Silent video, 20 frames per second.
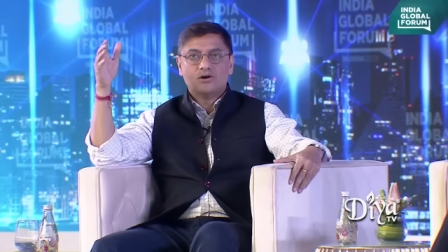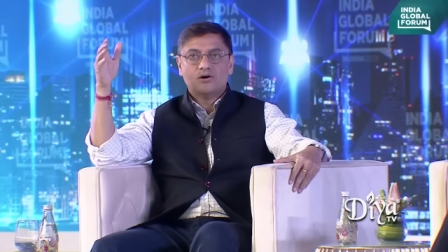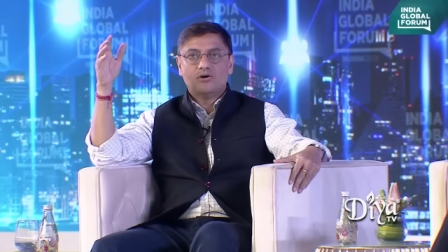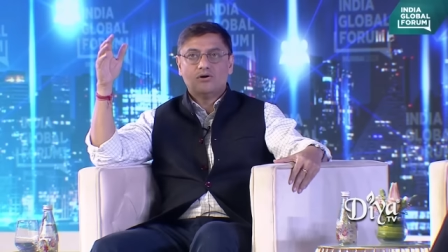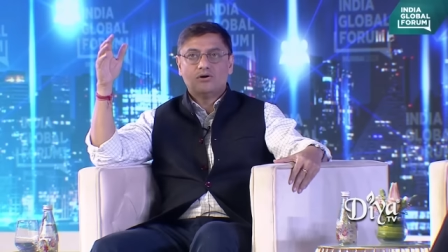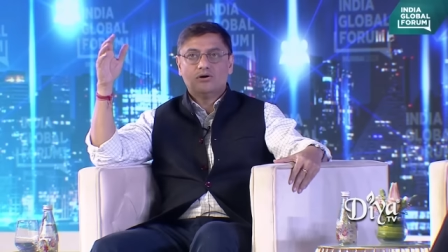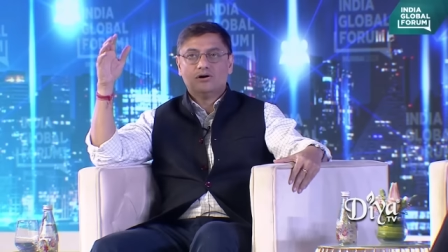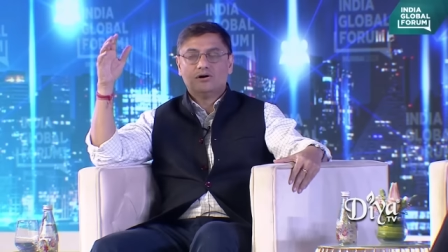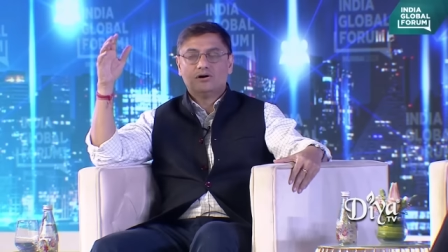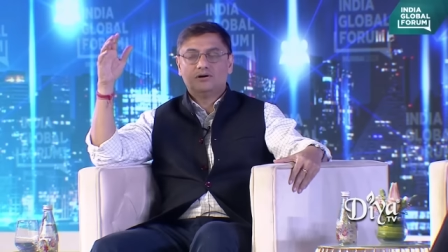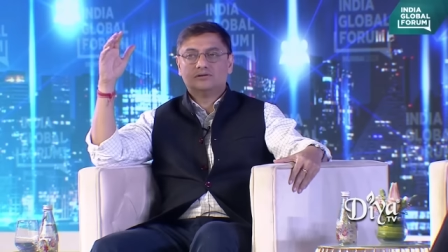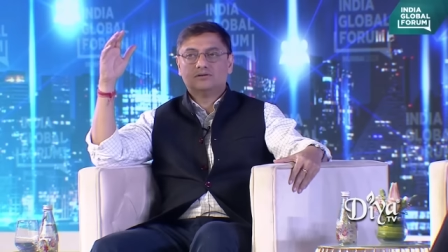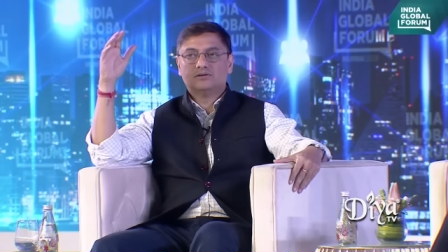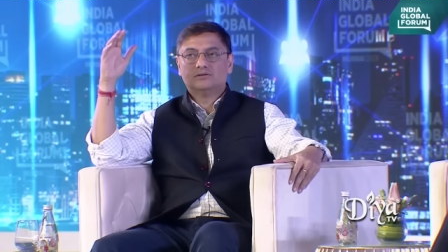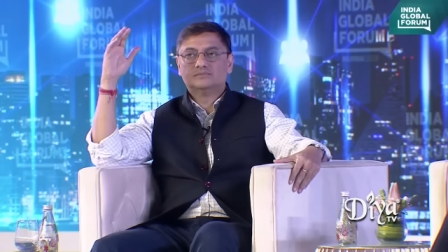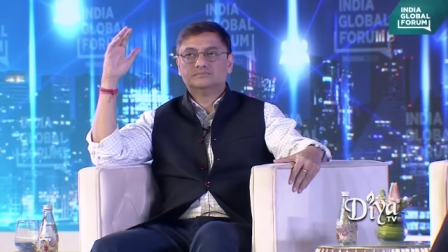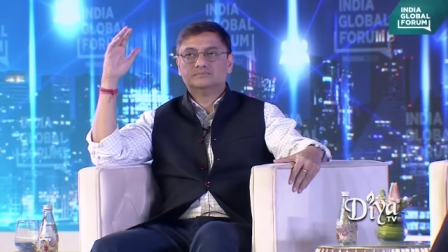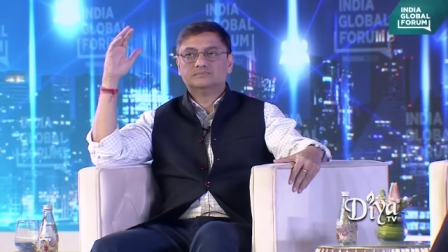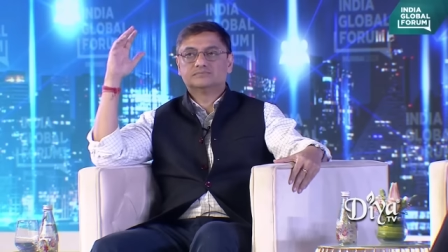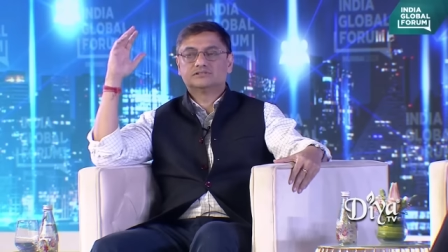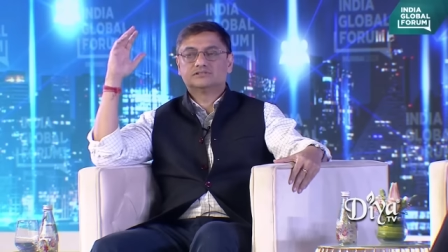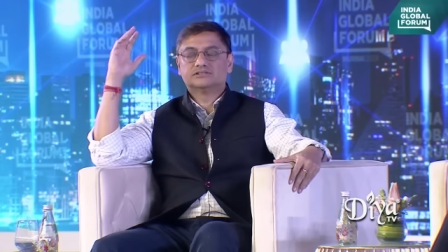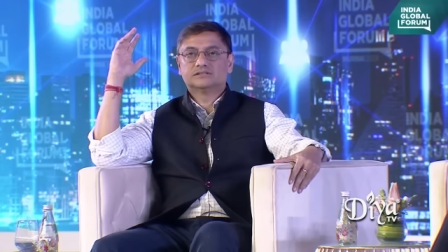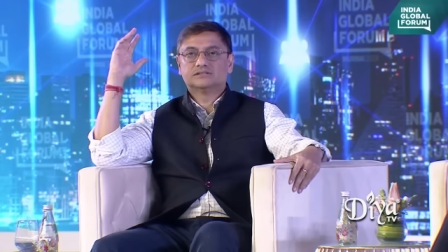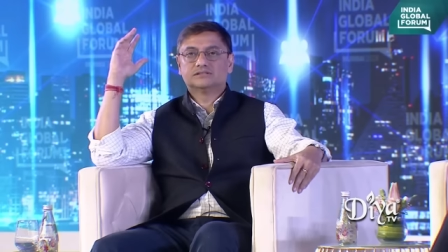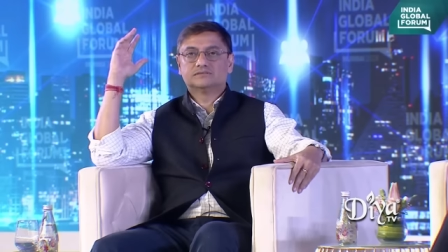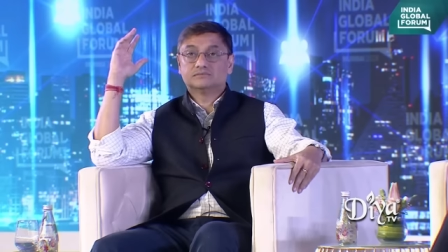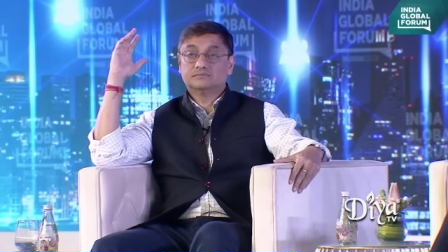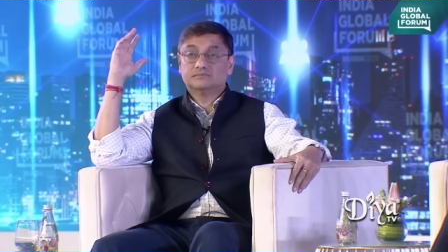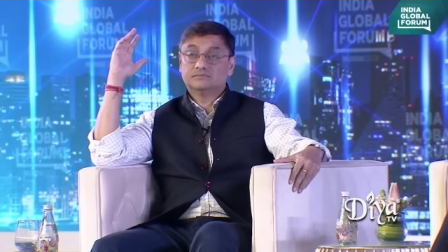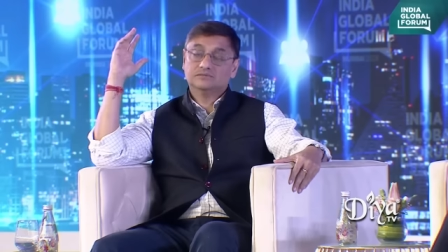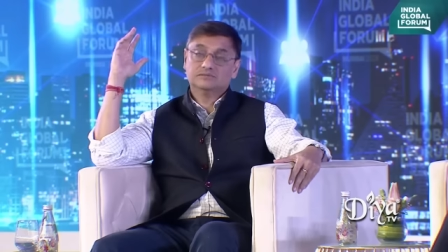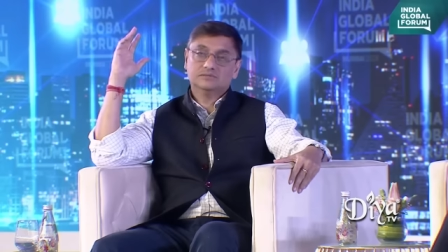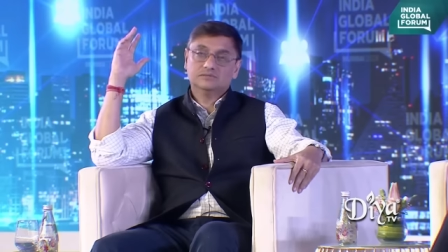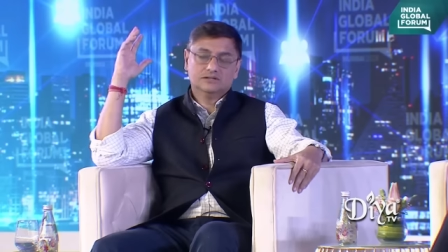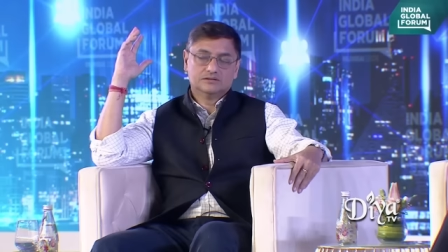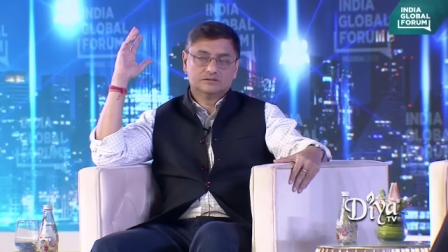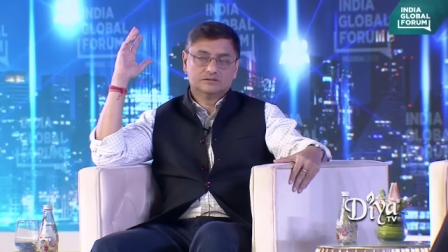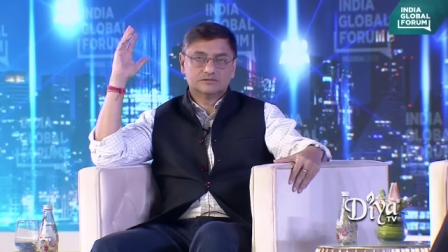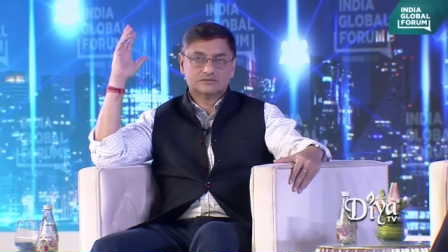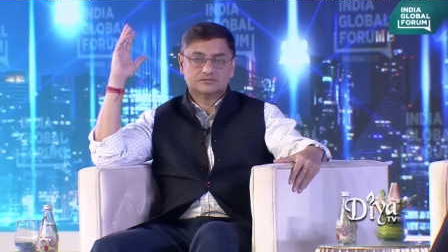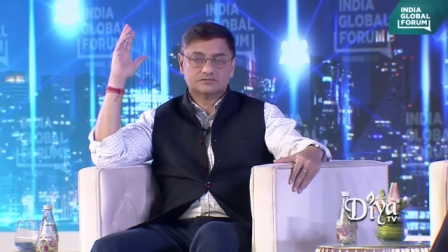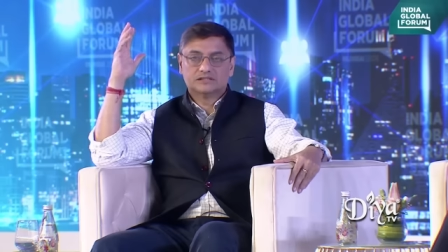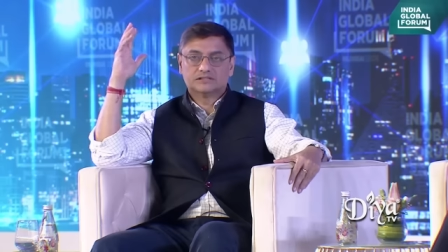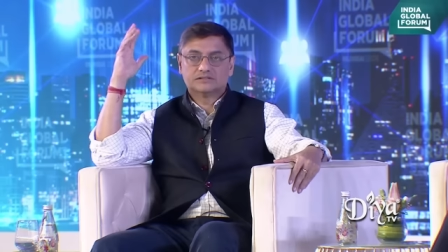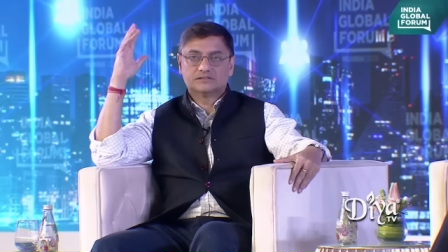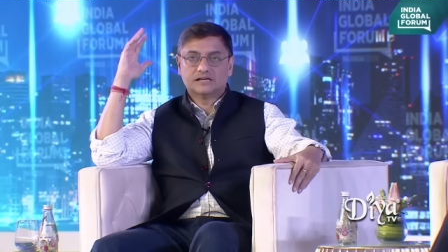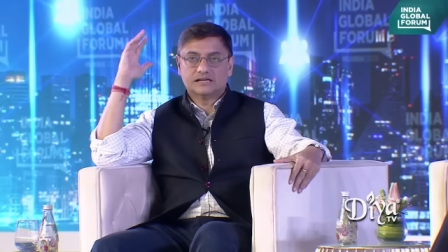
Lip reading: with